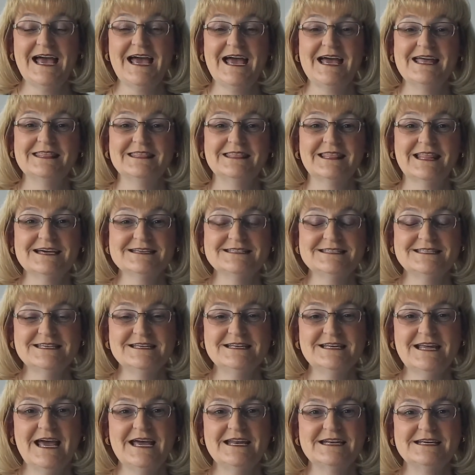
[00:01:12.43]
and
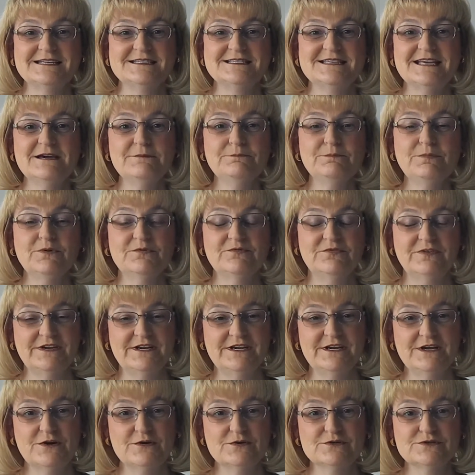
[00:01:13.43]
lesson and example
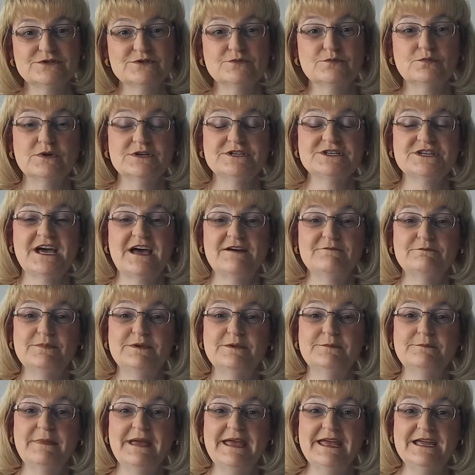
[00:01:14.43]
videos which have
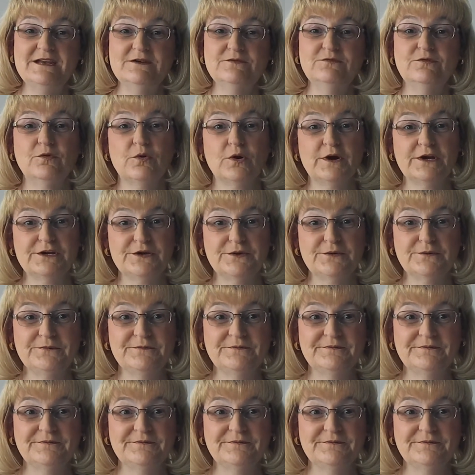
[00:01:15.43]
been made for you.